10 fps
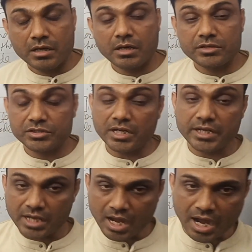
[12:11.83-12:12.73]

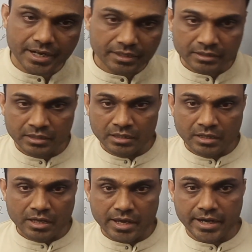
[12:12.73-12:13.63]
Study hard,
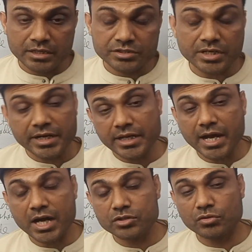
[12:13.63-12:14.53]
and study
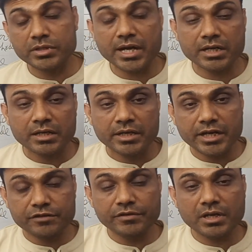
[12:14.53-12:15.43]
hard so that
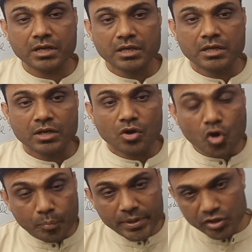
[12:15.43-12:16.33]
it will
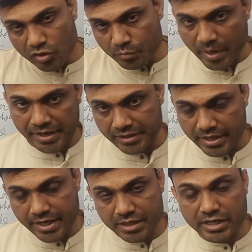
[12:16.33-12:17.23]
open your mind,
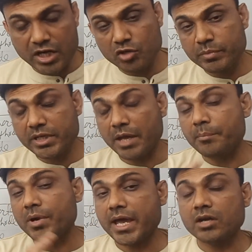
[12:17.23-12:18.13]
and try to be
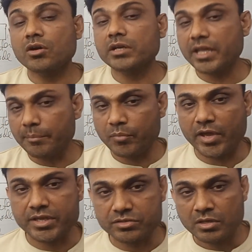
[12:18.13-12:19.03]
employer, not a
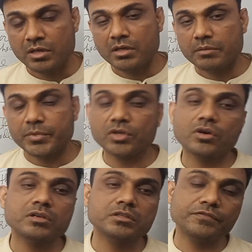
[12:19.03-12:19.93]
employees.
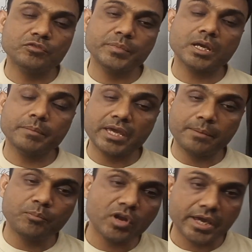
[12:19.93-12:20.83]
Because if you become an
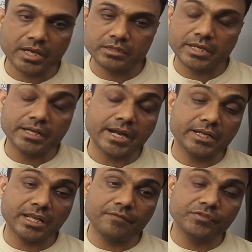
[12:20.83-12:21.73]
employer, then
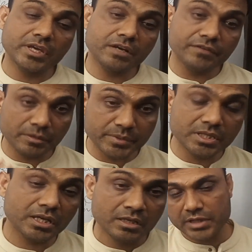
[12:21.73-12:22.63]
that time there will be
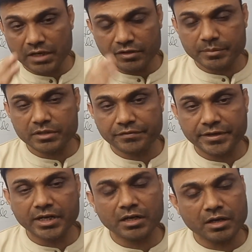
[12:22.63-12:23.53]
the
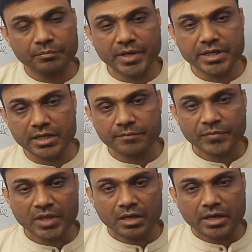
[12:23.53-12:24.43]
freedom of money
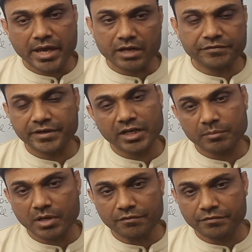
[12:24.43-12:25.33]
and
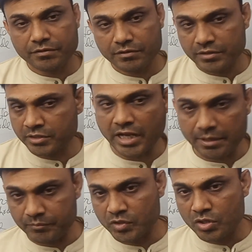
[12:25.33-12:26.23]
freedom of
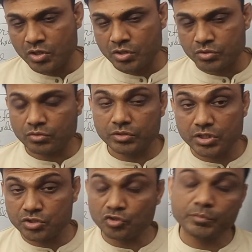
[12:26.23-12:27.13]
time. So
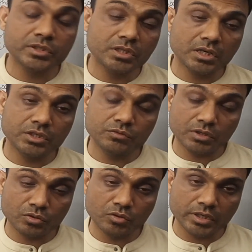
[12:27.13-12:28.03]
this should be
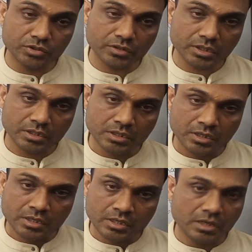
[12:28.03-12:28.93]
your goal in your
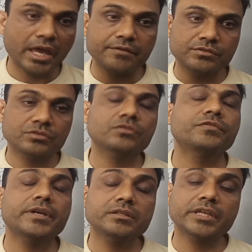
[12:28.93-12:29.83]
life. So
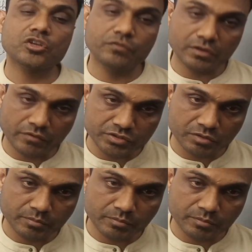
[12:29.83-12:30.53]
friend, thank you for watching.